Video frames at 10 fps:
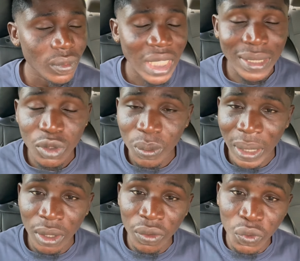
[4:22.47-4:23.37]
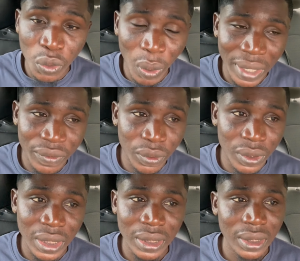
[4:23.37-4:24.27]
And to my lovely wife,
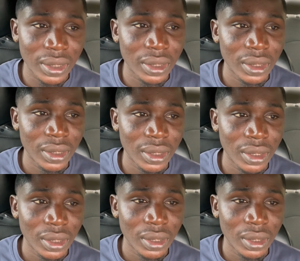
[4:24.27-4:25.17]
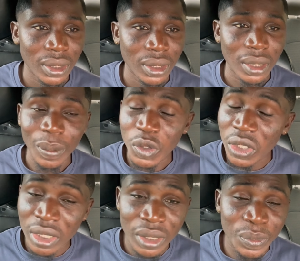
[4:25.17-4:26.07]
goodness, I'm
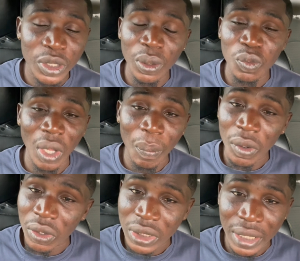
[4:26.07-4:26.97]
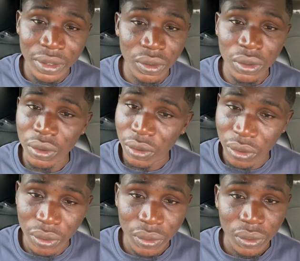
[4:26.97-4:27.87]
using this medium to apologize to you too.
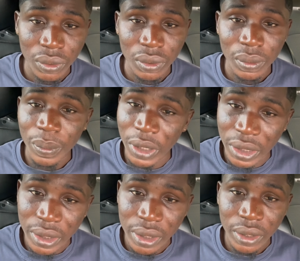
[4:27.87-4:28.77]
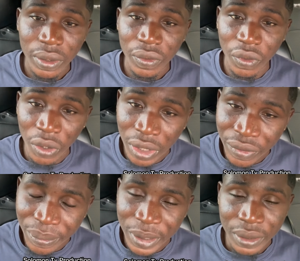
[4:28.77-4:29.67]
Please, forgive
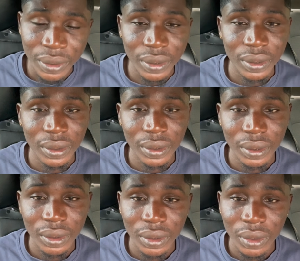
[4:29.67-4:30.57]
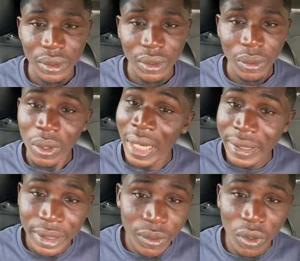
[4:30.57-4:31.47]
me. What I
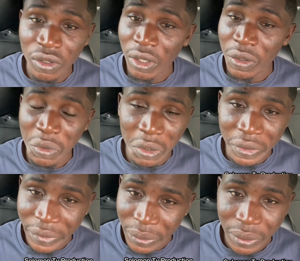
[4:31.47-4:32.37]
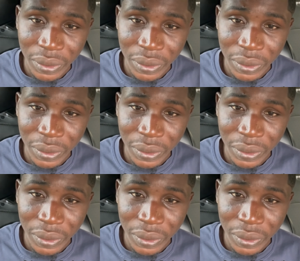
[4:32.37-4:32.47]
did was very, very wrong.